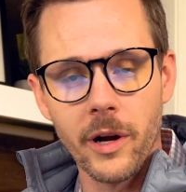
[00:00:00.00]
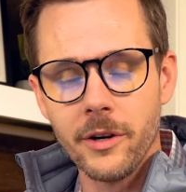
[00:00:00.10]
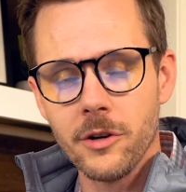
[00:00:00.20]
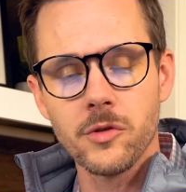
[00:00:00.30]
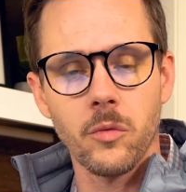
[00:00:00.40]

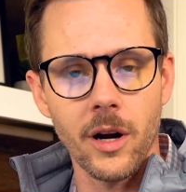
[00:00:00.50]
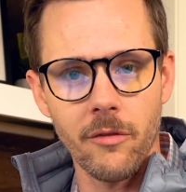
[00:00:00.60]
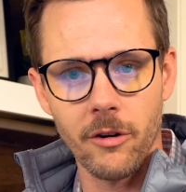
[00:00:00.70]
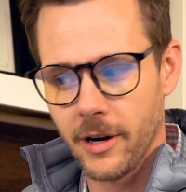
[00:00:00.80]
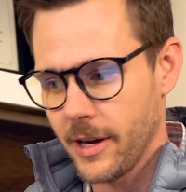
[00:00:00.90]
windows,
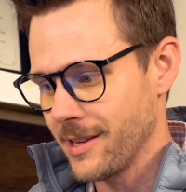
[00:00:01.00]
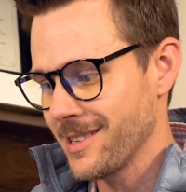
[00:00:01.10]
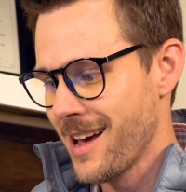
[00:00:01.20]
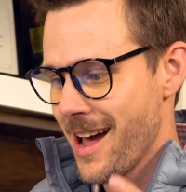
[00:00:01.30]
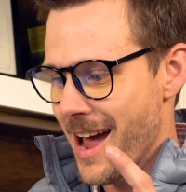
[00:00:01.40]
whatever it
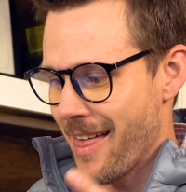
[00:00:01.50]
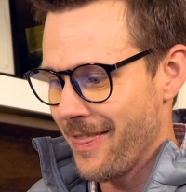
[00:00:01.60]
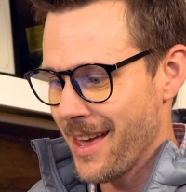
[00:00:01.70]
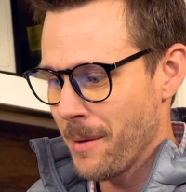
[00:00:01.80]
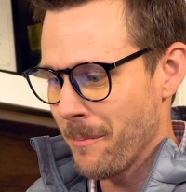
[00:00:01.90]
is,
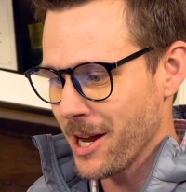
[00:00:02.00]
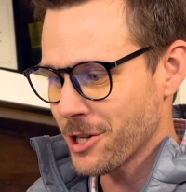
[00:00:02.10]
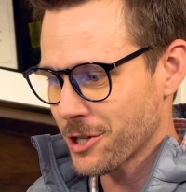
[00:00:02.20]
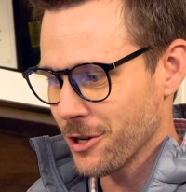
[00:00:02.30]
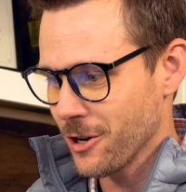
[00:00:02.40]
and then make
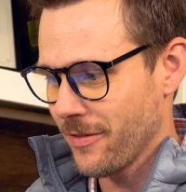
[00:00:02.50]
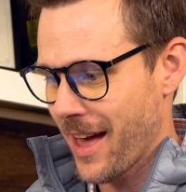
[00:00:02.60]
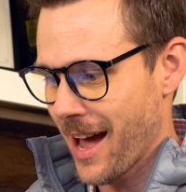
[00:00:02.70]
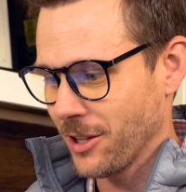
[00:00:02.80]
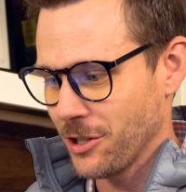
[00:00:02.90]
sure
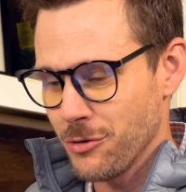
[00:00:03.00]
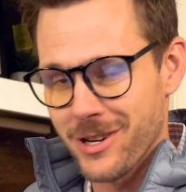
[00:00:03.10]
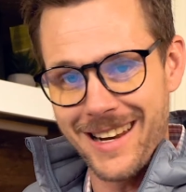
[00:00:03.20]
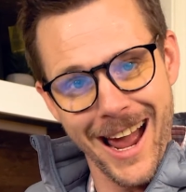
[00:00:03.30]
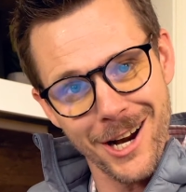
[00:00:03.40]
that you
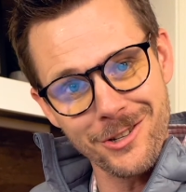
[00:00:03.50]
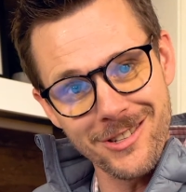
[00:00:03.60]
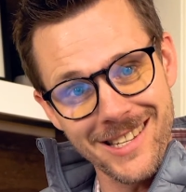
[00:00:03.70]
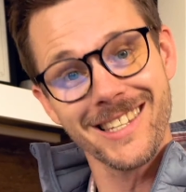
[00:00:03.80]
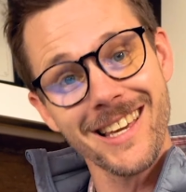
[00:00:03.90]
can
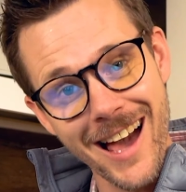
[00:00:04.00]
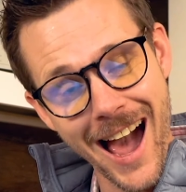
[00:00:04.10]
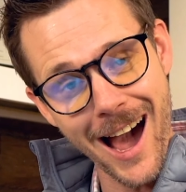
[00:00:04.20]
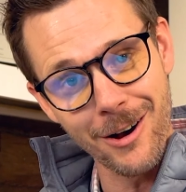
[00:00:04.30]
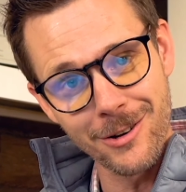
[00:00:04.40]
actually see the
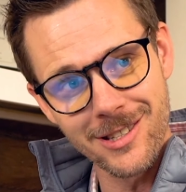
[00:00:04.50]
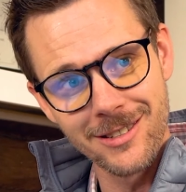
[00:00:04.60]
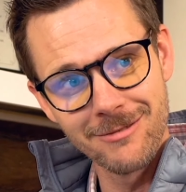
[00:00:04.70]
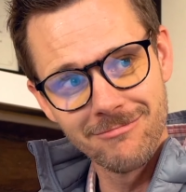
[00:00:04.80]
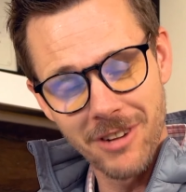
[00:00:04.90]
house
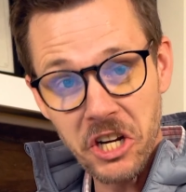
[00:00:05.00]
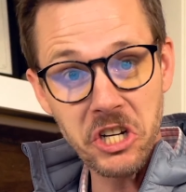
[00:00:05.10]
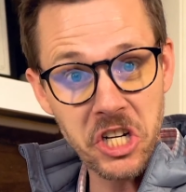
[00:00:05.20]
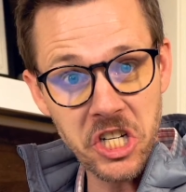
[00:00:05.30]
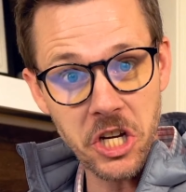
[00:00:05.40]
and
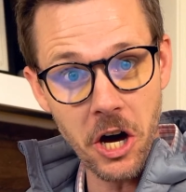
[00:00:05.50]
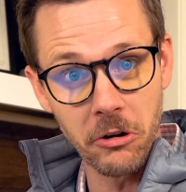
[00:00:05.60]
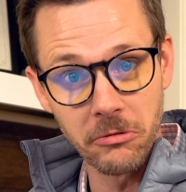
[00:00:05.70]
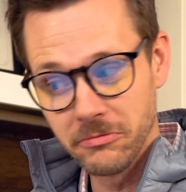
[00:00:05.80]
you're good to go.